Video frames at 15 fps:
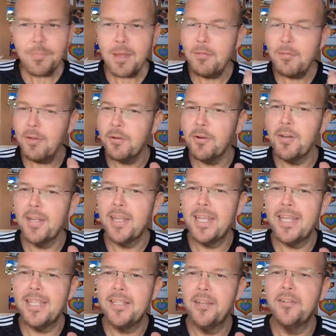If you're on a
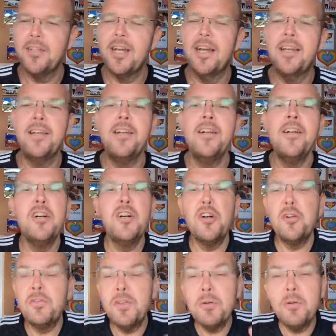keto diet, or
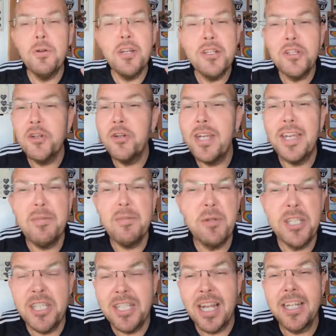if you want a treat,
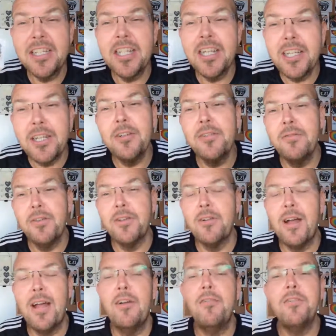which is actually good for your
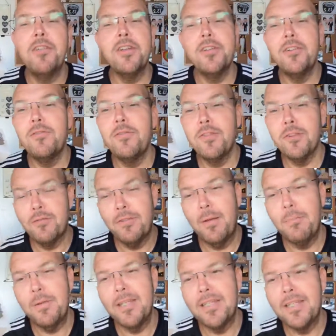health and good for your
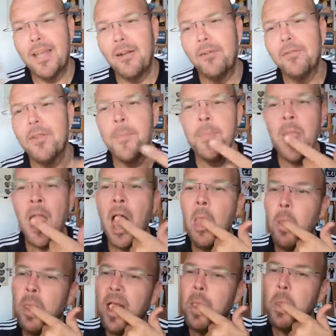family's health,
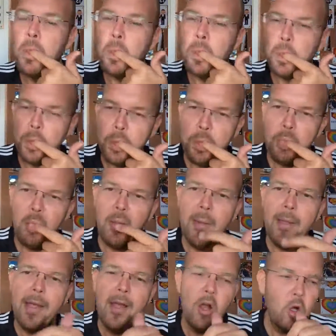then
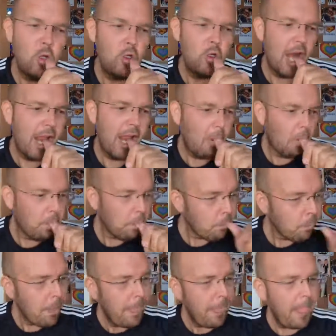get ordering.
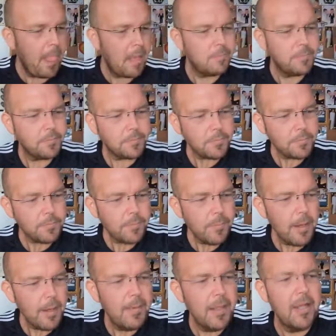
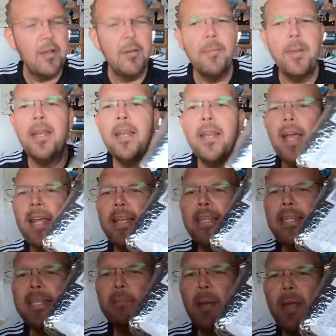They come in a
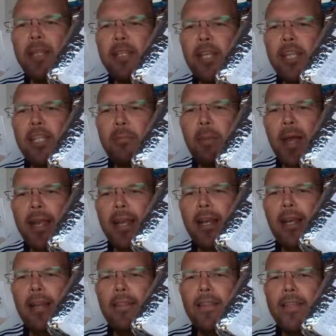space age packet
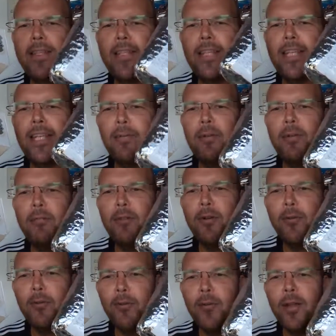like this to keep them
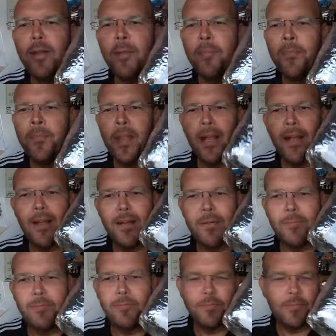cool.
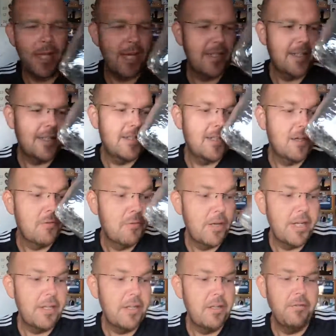And as I said,
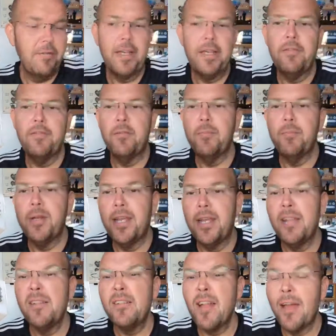really good value for
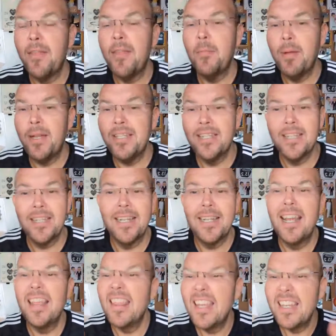money. And the best thing,
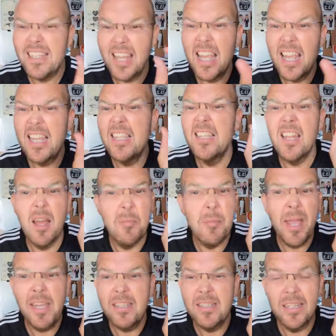they taste
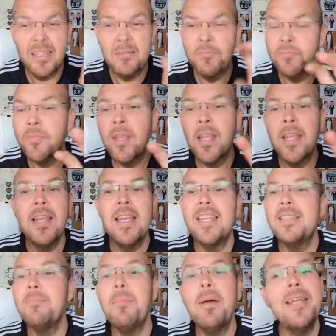amazing.
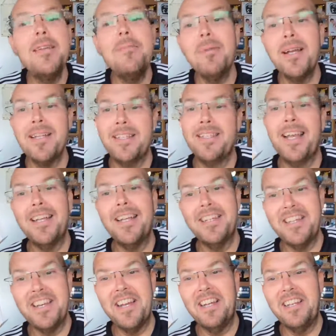It's made my
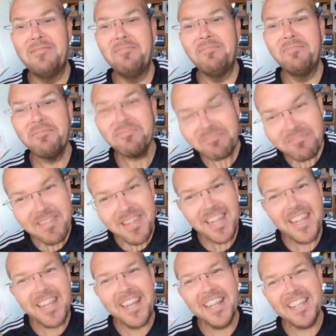Saturday night.
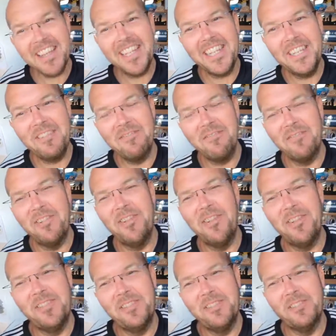Thank you
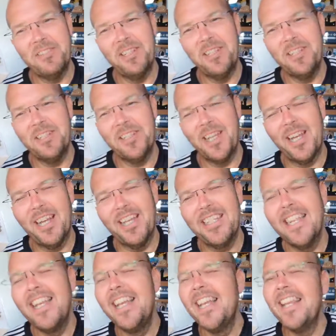for joining us, guys.
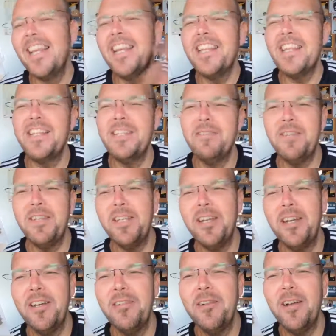Like this
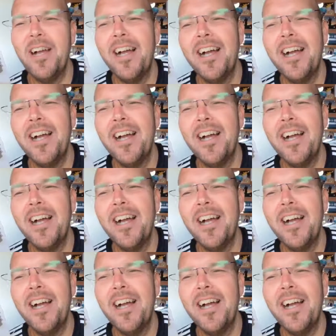video,